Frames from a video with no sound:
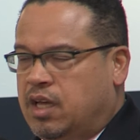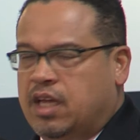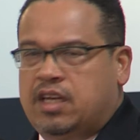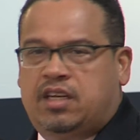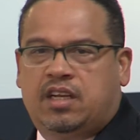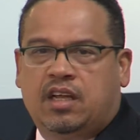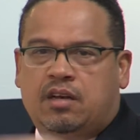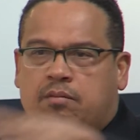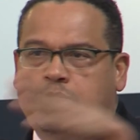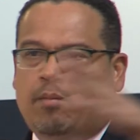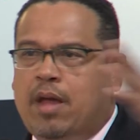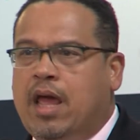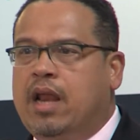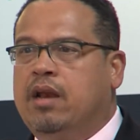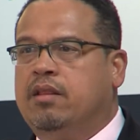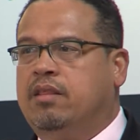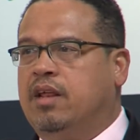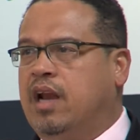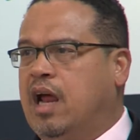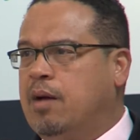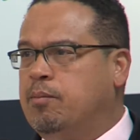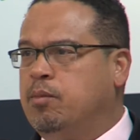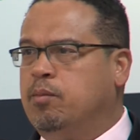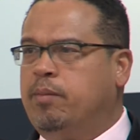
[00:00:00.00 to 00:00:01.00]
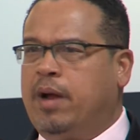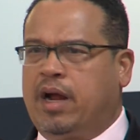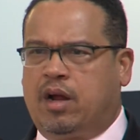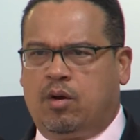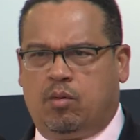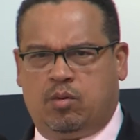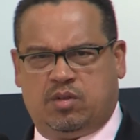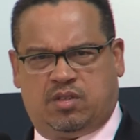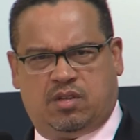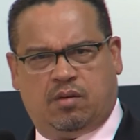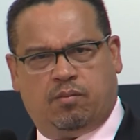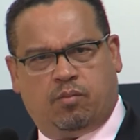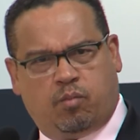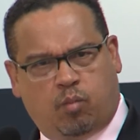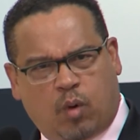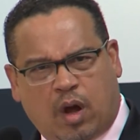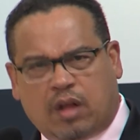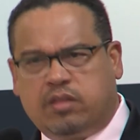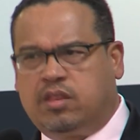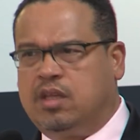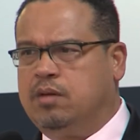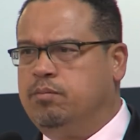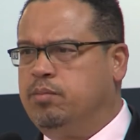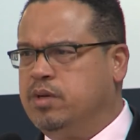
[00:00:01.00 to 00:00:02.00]
It didn't matter that Abu Bakr was a
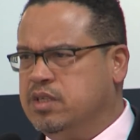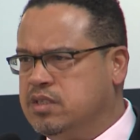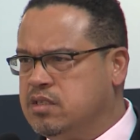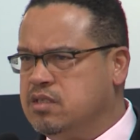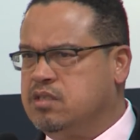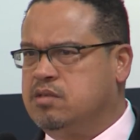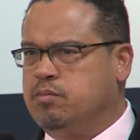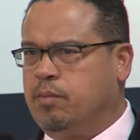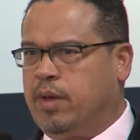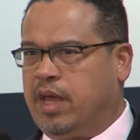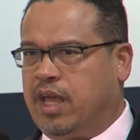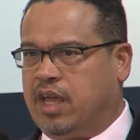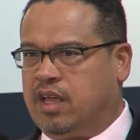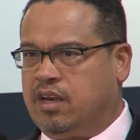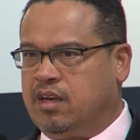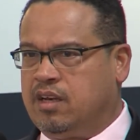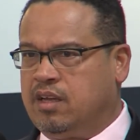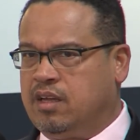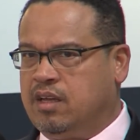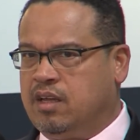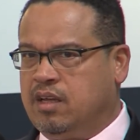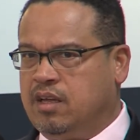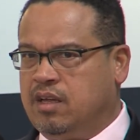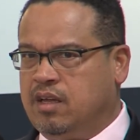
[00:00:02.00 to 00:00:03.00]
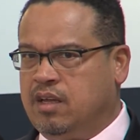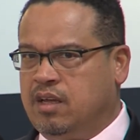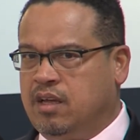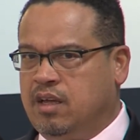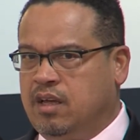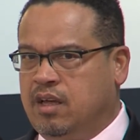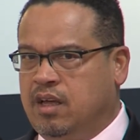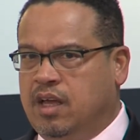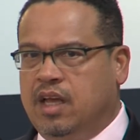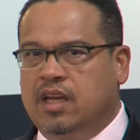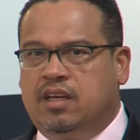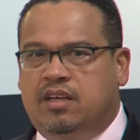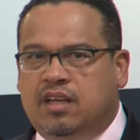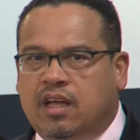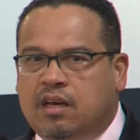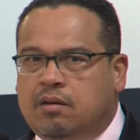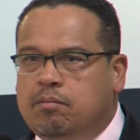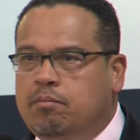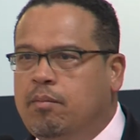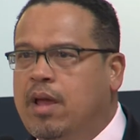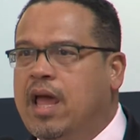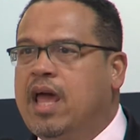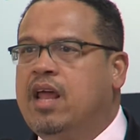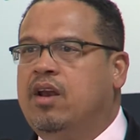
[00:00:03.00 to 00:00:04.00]
wealthy businessman. It
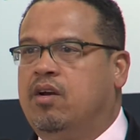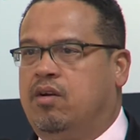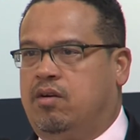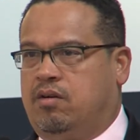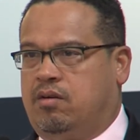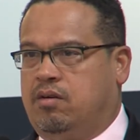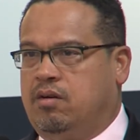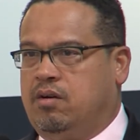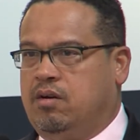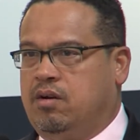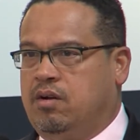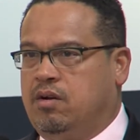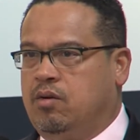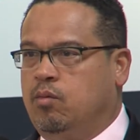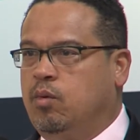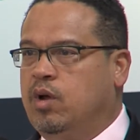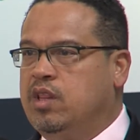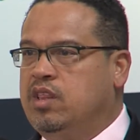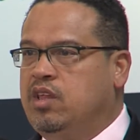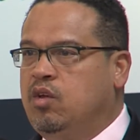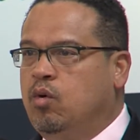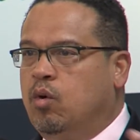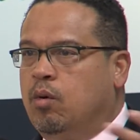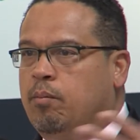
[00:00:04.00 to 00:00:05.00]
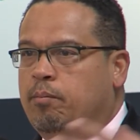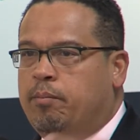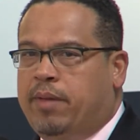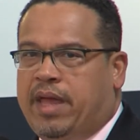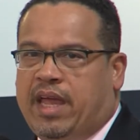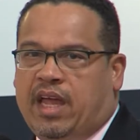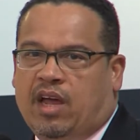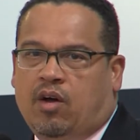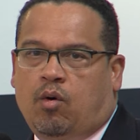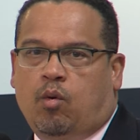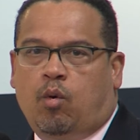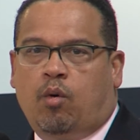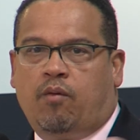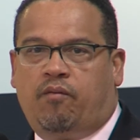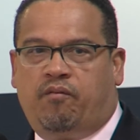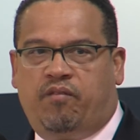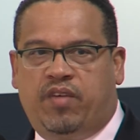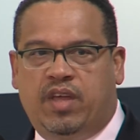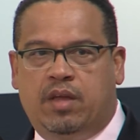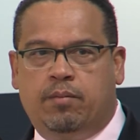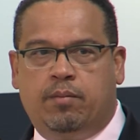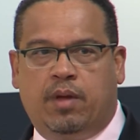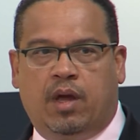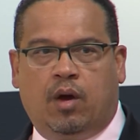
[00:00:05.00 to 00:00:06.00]
didn't matter whether you were male or
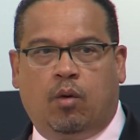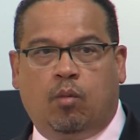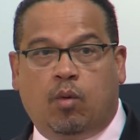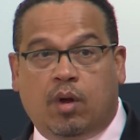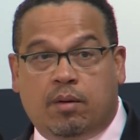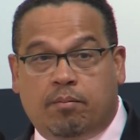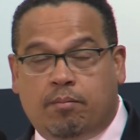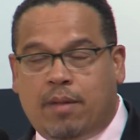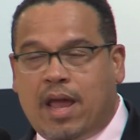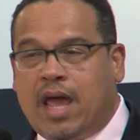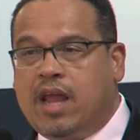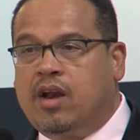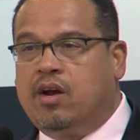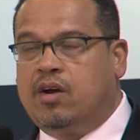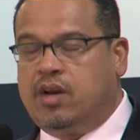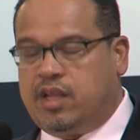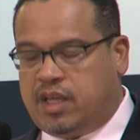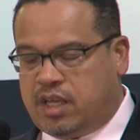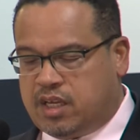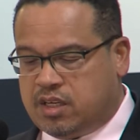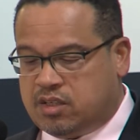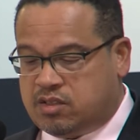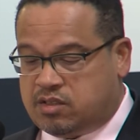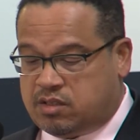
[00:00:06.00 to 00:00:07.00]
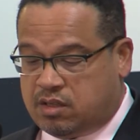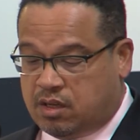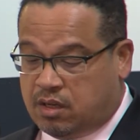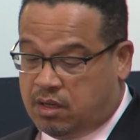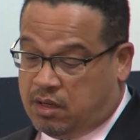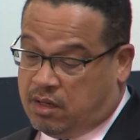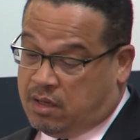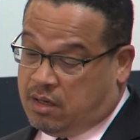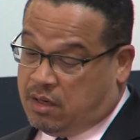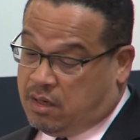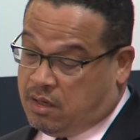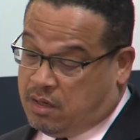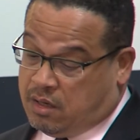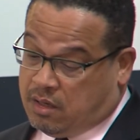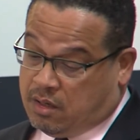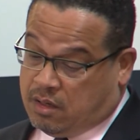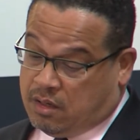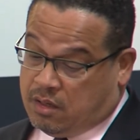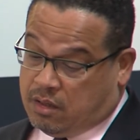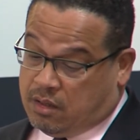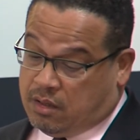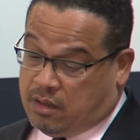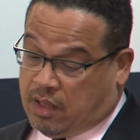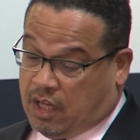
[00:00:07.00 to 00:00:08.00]
female. What mattered is
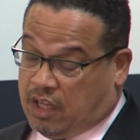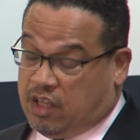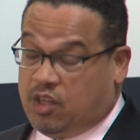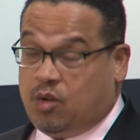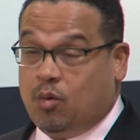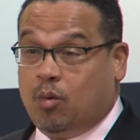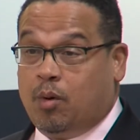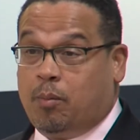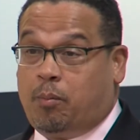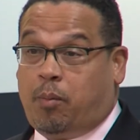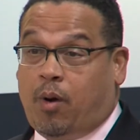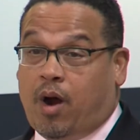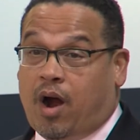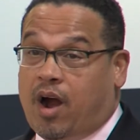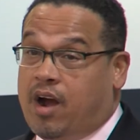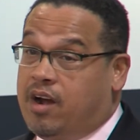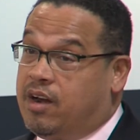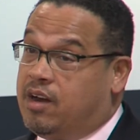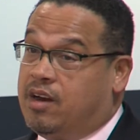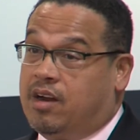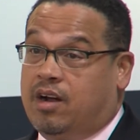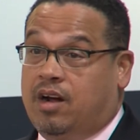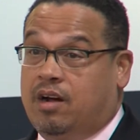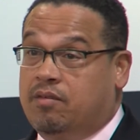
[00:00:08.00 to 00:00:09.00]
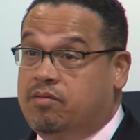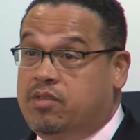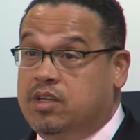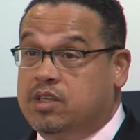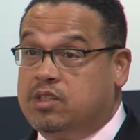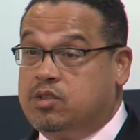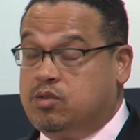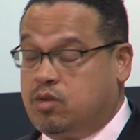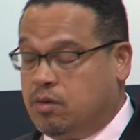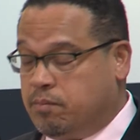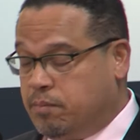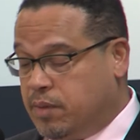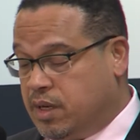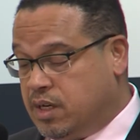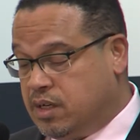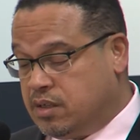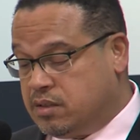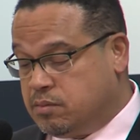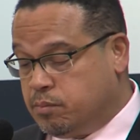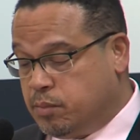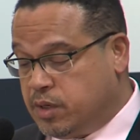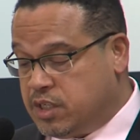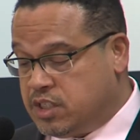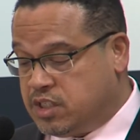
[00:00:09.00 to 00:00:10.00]
that you are part of this
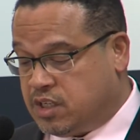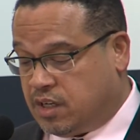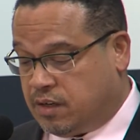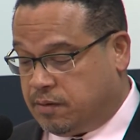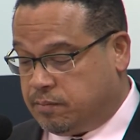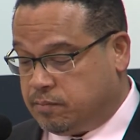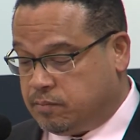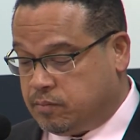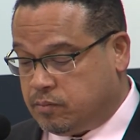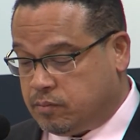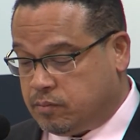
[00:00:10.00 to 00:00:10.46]
tremendous mission.